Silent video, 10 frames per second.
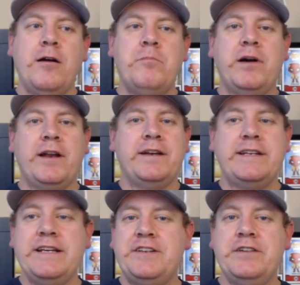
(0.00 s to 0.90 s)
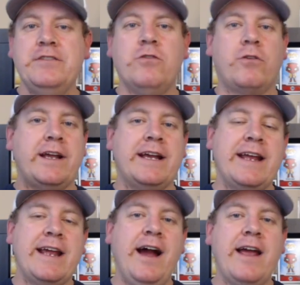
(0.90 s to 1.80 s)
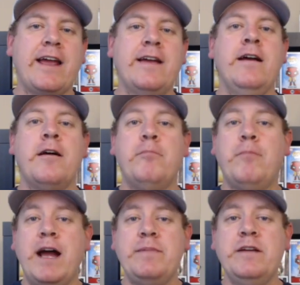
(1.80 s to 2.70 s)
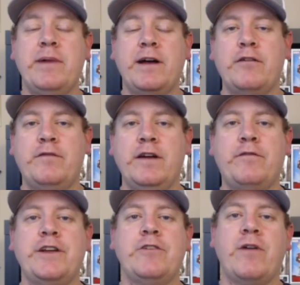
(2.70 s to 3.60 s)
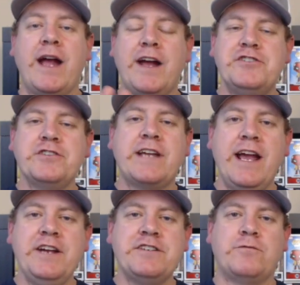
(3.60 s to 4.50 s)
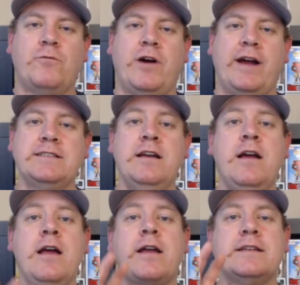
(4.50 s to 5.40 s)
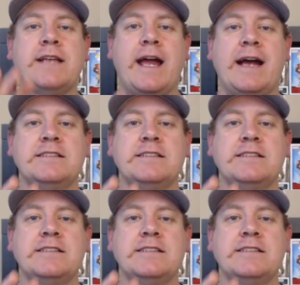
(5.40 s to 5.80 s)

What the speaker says: But a D2 or an NAIA might be a better fit for you education-wise, because it has the